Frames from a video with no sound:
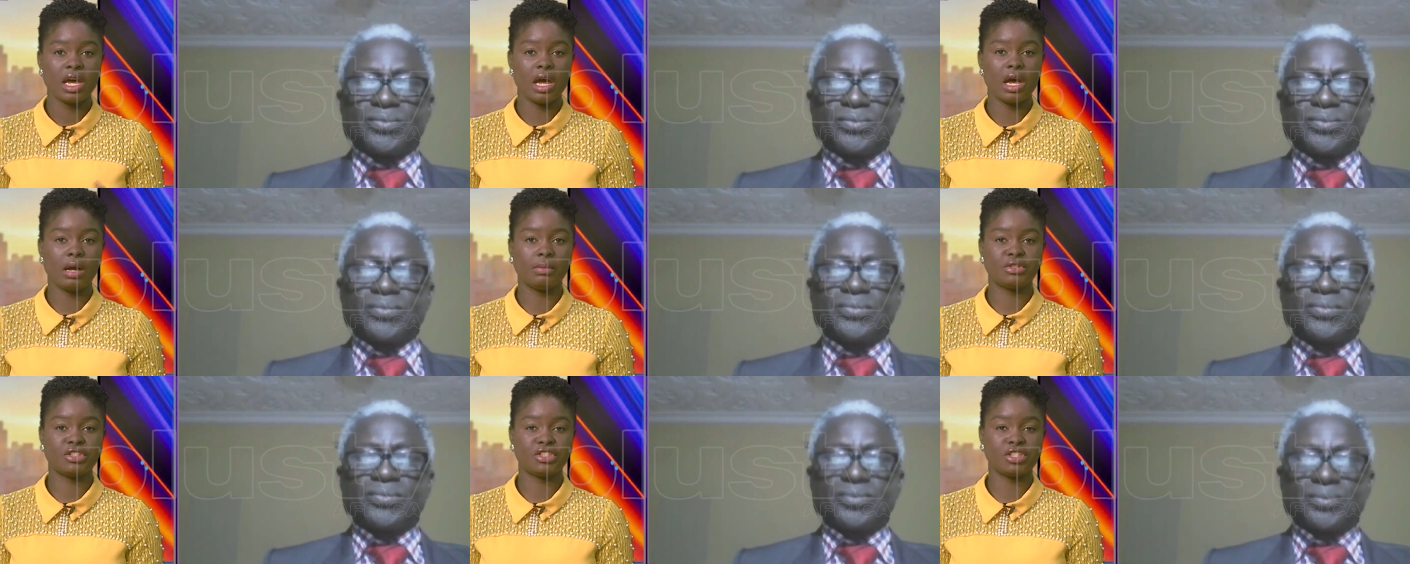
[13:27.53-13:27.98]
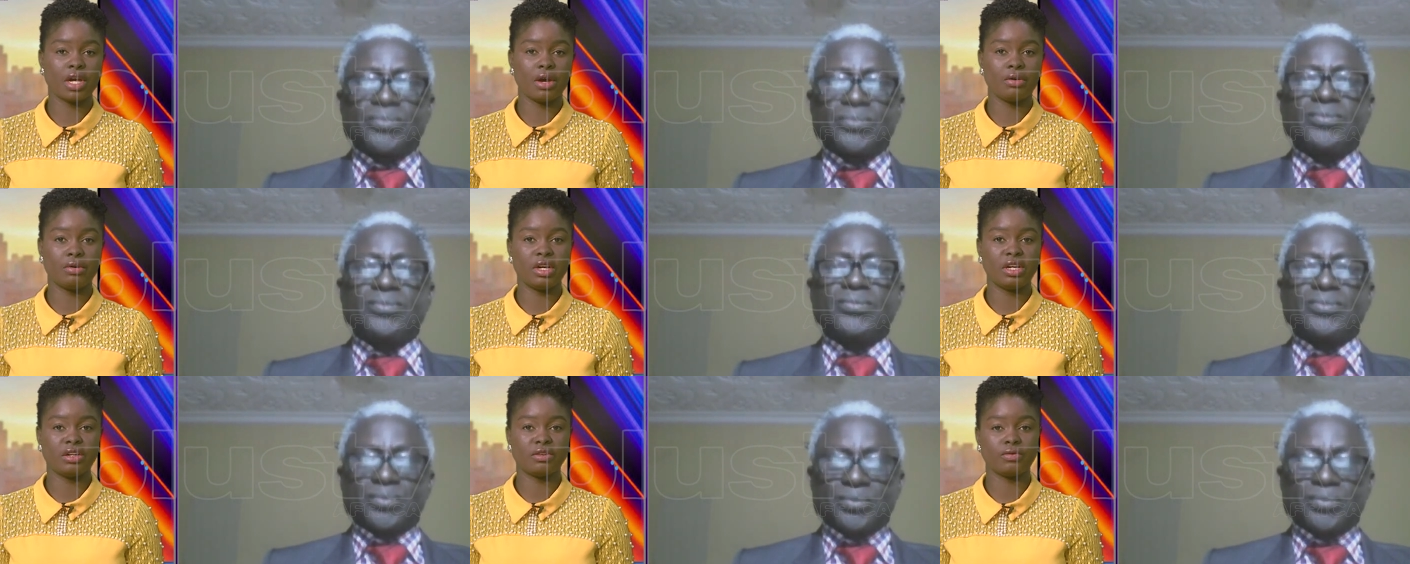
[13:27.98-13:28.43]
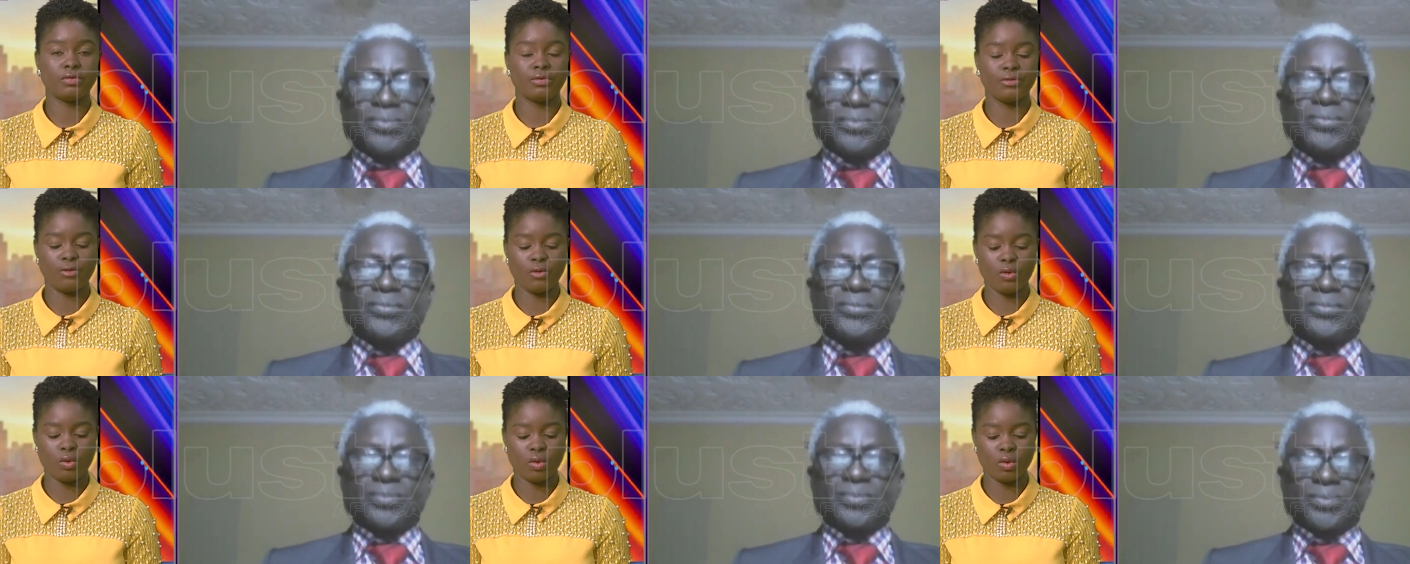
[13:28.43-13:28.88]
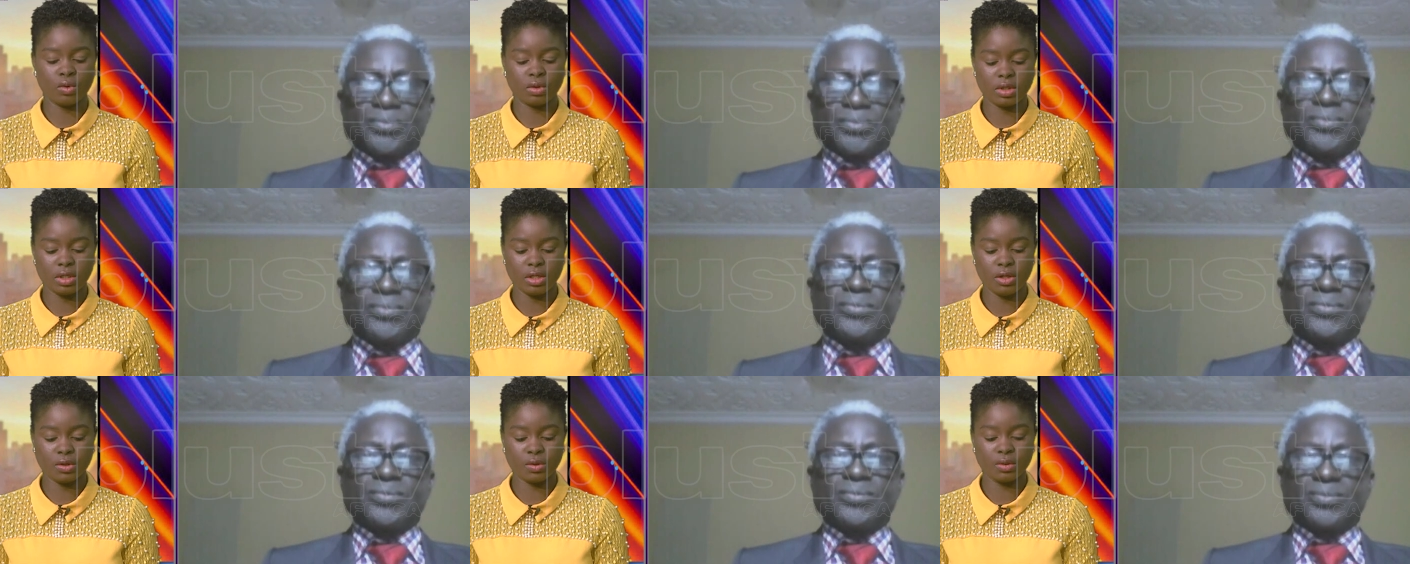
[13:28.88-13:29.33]
Speaker 1: um, sharing for
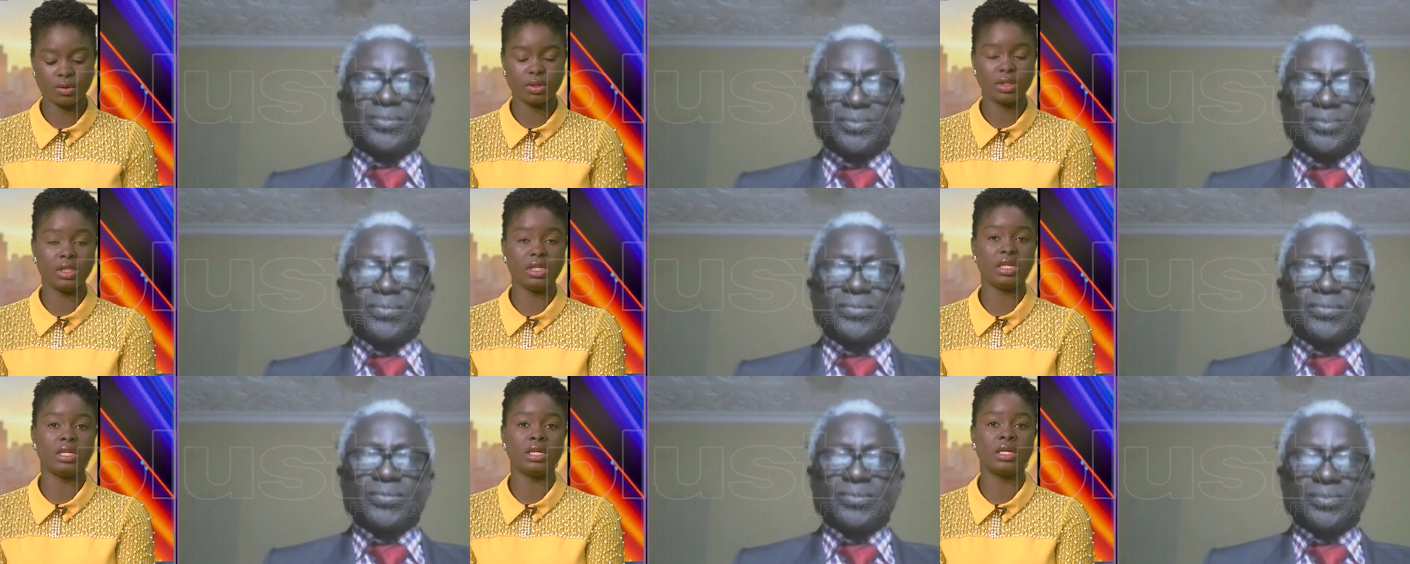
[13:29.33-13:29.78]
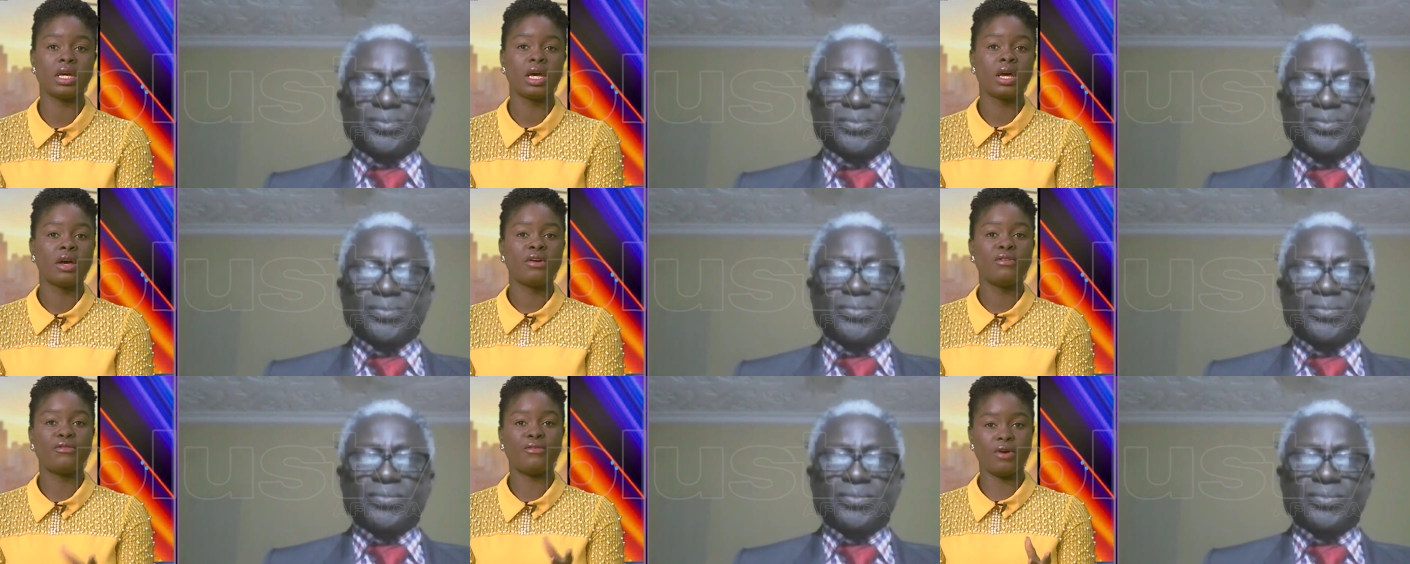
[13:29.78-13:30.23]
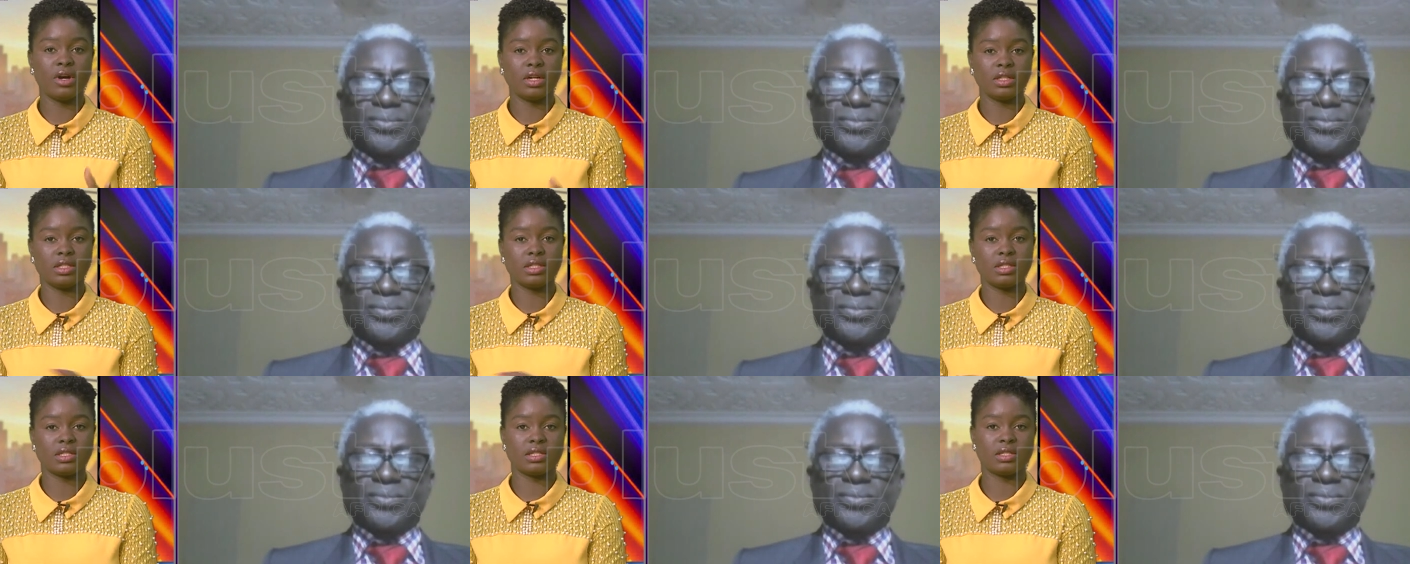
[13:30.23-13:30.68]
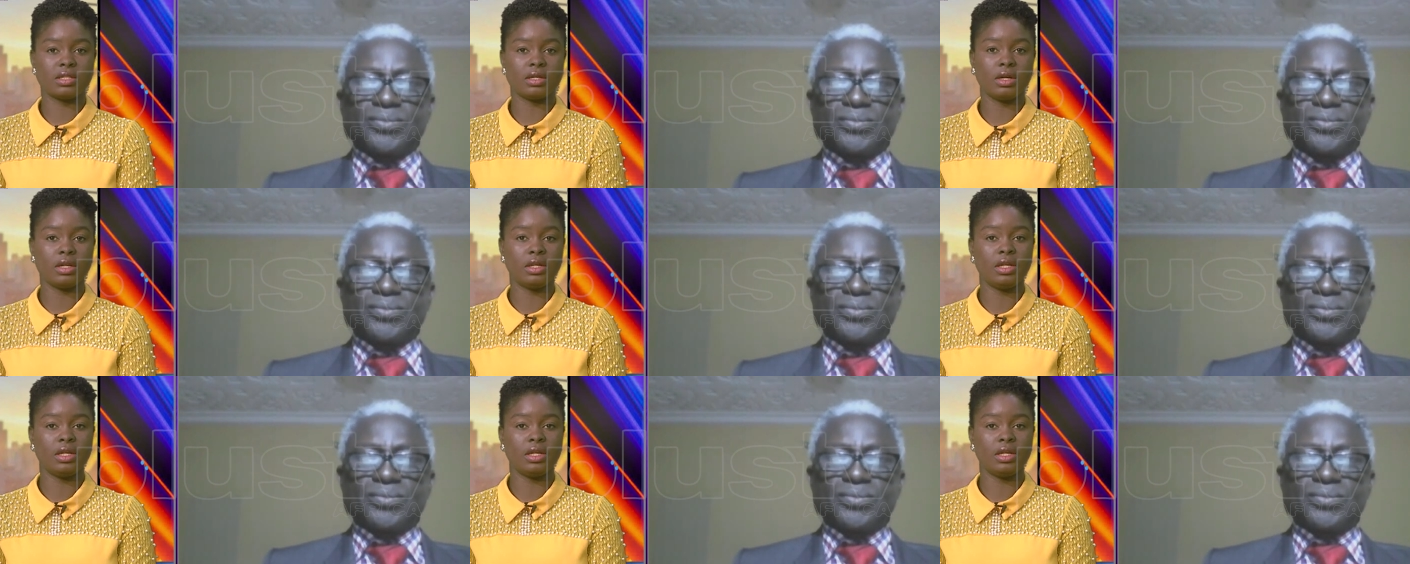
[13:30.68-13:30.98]
you know the funds,